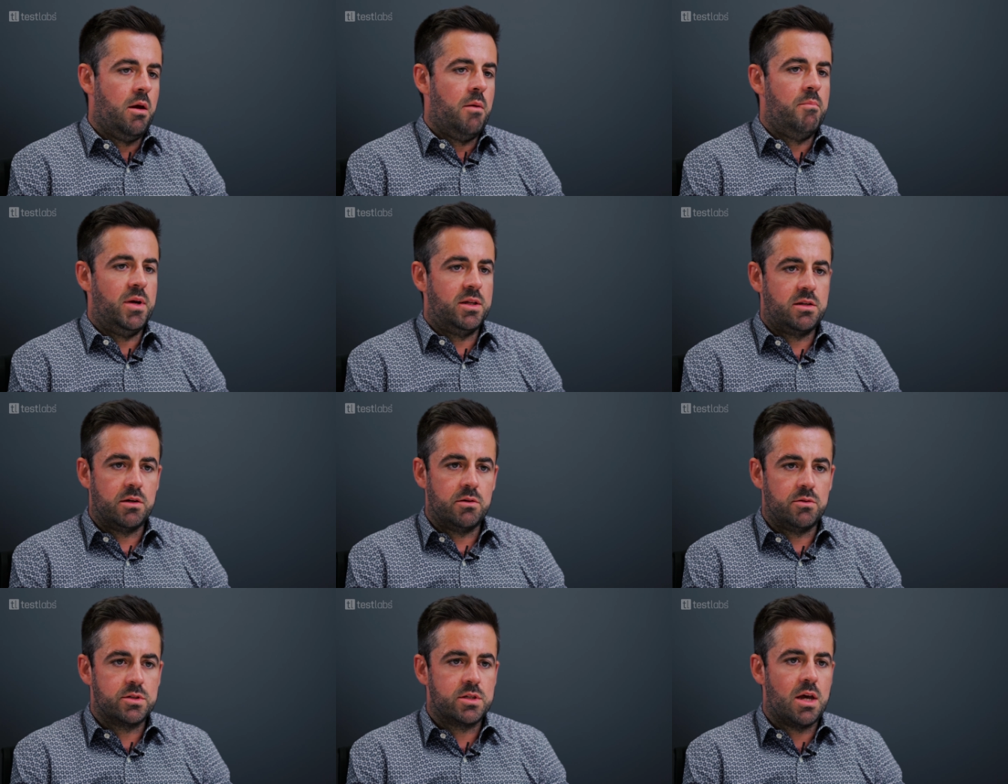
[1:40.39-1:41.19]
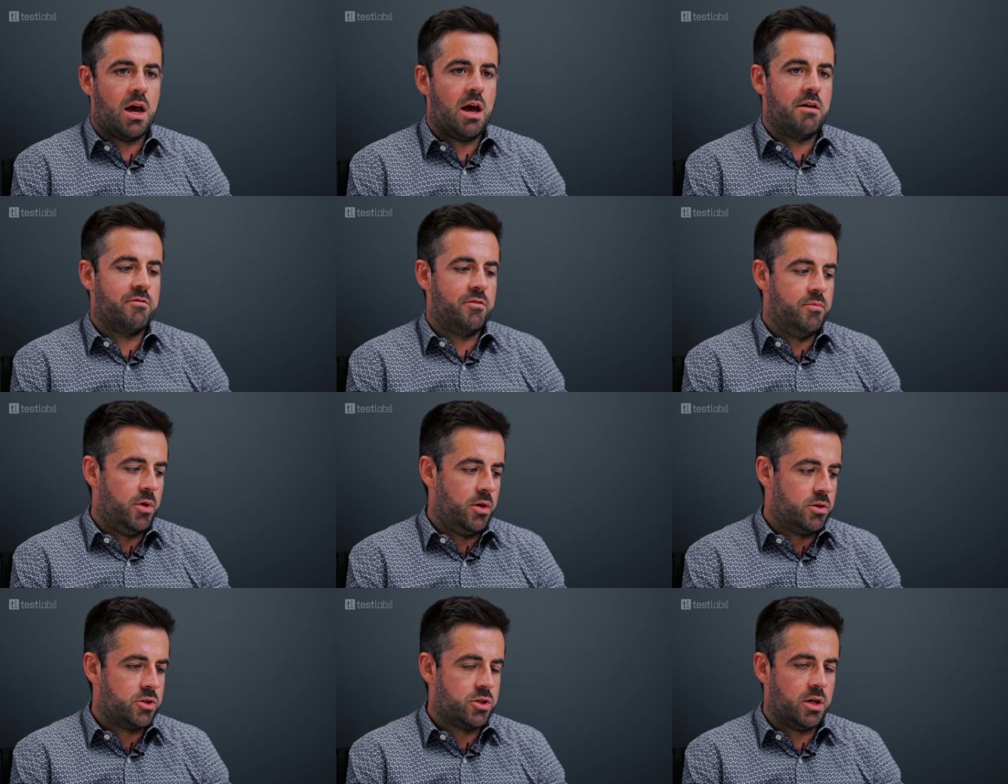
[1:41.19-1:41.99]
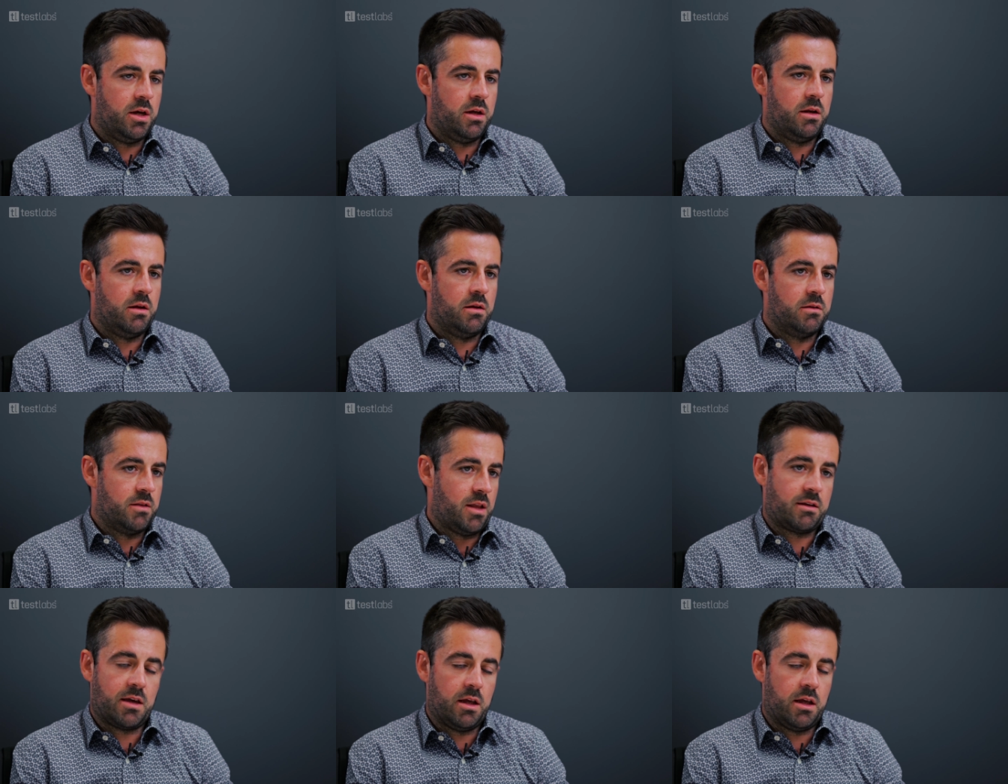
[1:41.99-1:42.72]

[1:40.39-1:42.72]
materials have emerged that